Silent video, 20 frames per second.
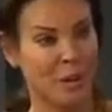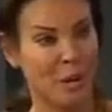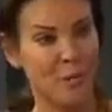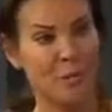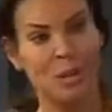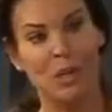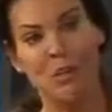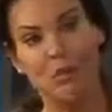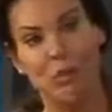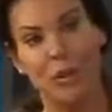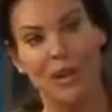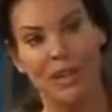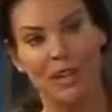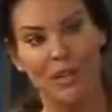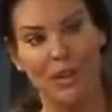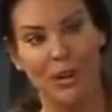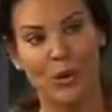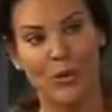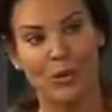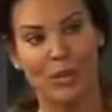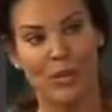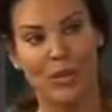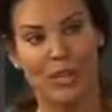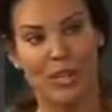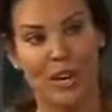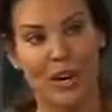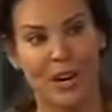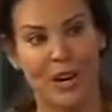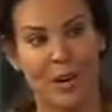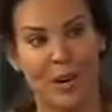of our Beachbody coaches
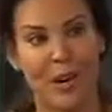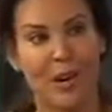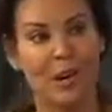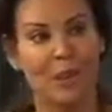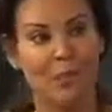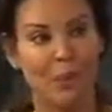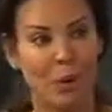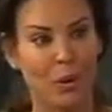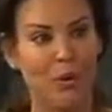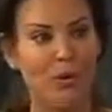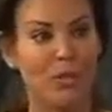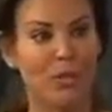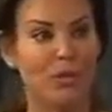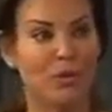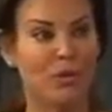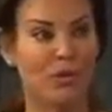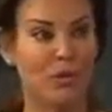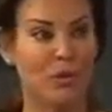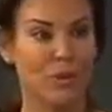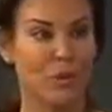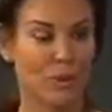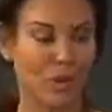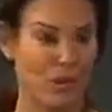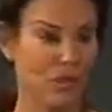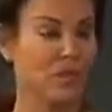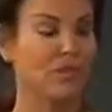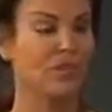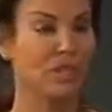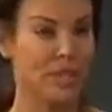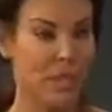there, most of
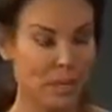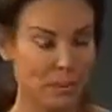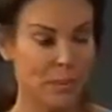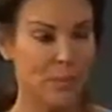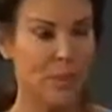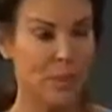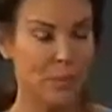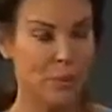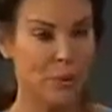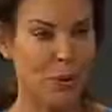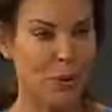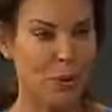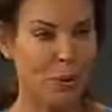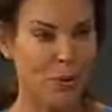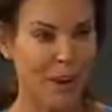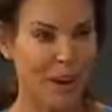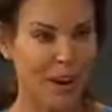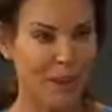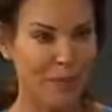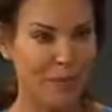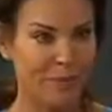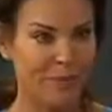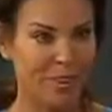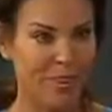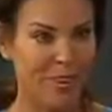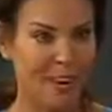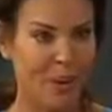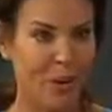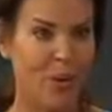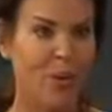which have done my program,
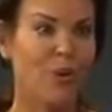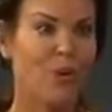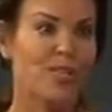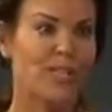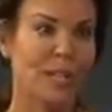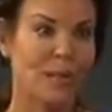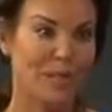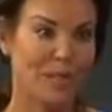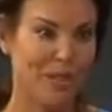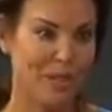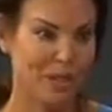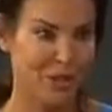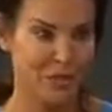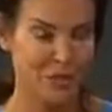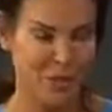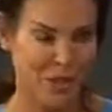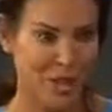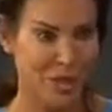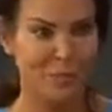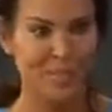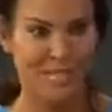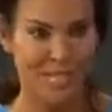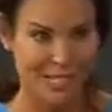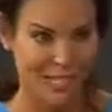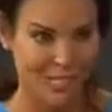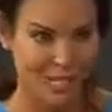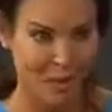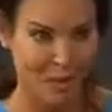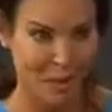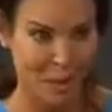or somebody in their family
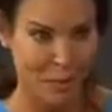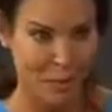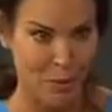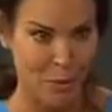has done my